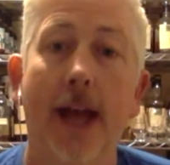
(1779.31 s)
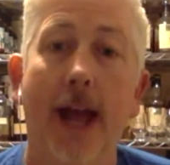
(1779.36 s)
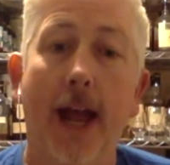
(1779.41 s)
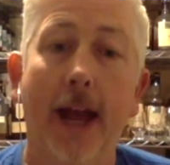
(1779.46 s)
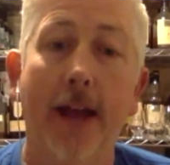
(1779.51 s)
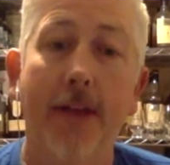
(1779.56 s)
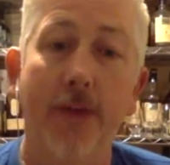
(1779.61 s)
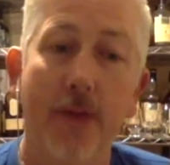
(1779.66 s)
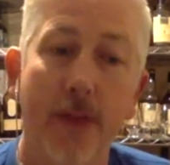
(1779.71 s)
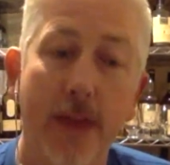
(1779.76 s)

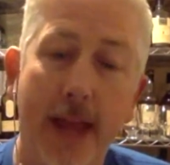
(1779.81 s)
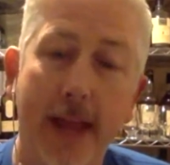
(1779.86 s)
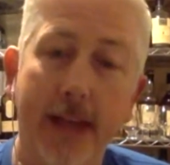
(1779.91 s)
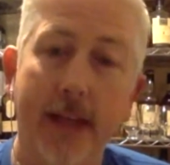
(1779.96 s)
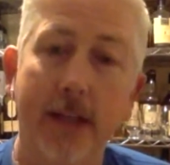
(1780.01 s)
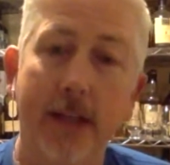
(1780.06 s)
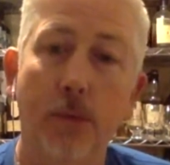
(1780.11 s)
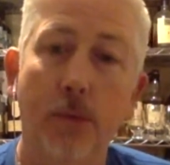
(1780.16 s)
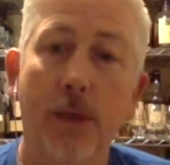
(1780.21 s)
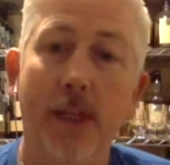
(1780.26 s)
And then
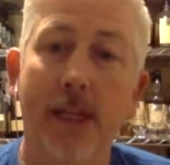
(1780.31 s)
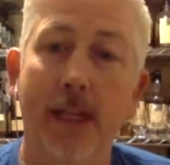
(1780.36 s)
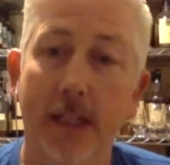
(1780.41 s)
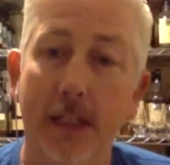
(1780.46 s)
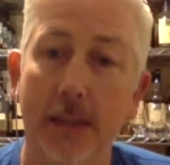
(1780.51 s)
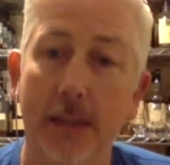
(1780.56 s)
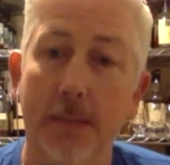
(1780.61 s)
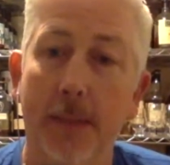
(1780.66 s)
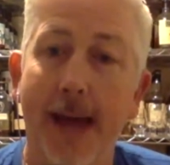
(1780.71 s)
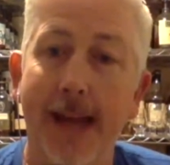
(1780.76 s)
as we
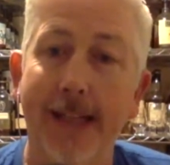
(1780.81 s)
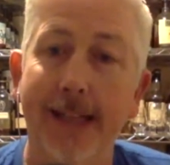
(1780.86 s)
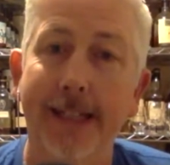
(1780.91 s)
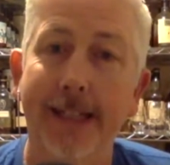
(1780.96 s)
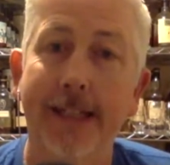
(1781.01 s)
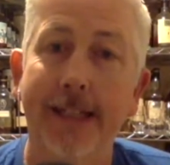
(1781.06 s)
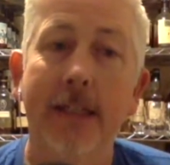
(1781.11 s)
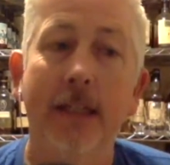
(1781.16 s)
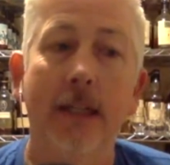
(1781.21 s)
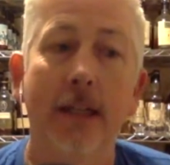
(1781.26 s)

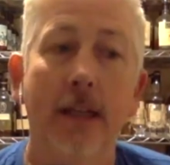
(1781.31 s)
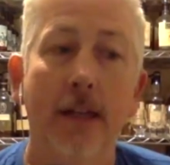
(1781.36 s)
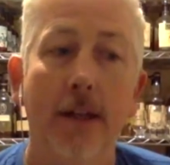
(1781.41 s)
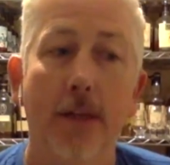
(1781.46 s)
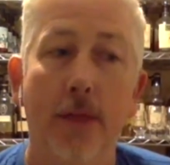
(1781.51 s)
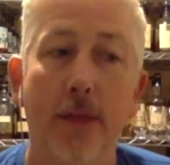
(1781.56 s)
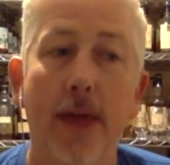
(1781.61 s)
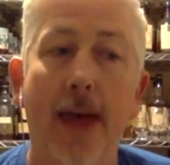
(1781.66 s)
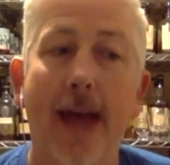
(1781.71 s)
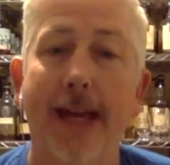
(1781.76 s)
expanded,
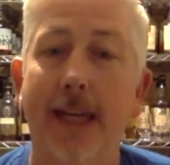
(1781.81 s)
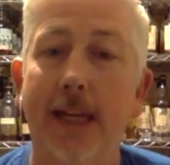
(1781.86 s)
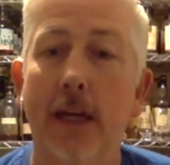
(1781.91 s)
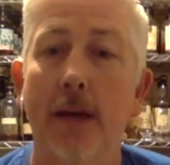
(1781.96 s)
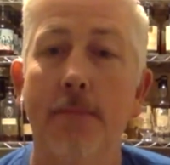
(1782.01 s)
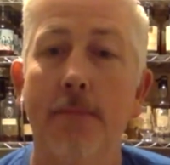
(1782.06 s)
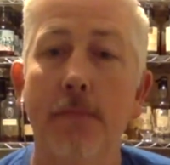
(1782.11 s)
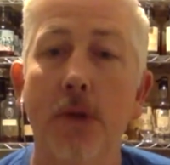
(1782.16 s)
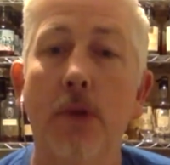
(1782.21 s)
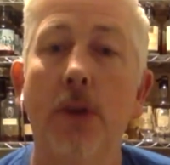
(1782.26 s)
that
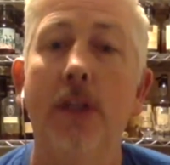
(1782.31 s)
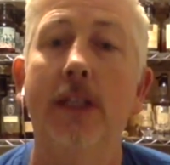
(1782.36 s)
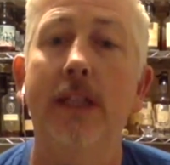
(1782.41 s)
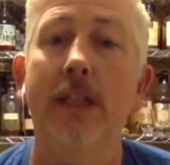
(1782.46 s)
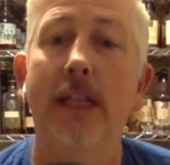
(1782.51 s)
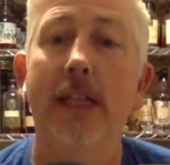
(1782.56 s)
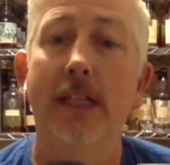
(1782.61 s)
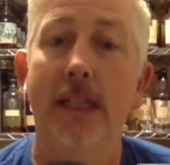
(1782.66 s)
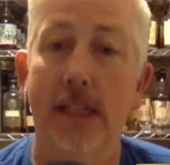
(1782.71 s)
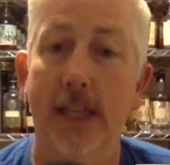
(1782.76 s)

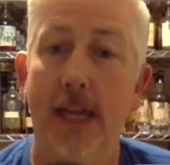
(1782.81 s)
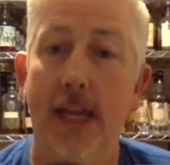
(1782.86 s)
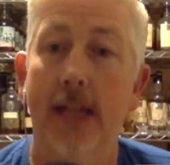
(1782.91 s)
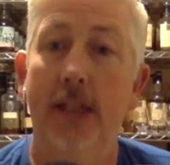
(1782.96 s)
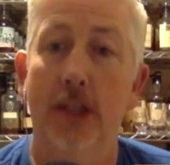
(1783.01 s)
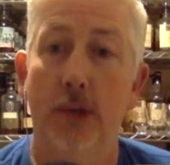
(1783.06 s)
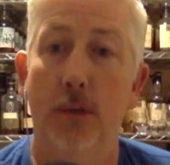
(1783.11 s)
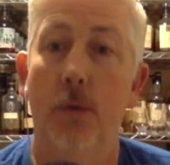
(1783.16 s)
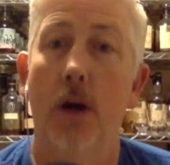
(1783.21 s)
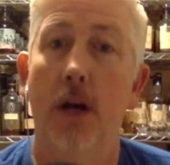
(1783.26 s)
community said
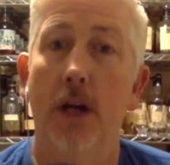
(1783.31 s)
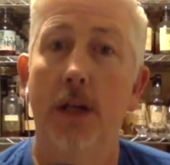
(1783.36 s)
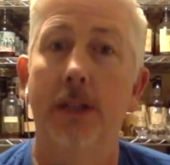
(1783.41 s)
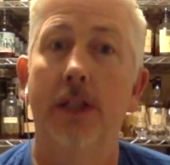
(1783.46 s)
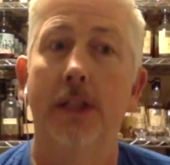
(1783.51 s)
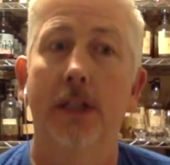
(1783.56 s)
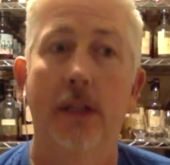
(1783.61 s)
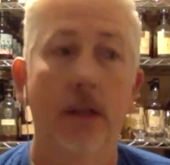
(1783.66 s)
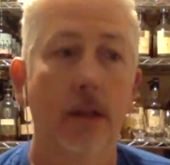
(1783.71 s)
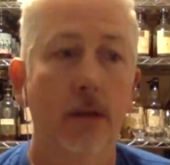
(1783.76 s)
to us,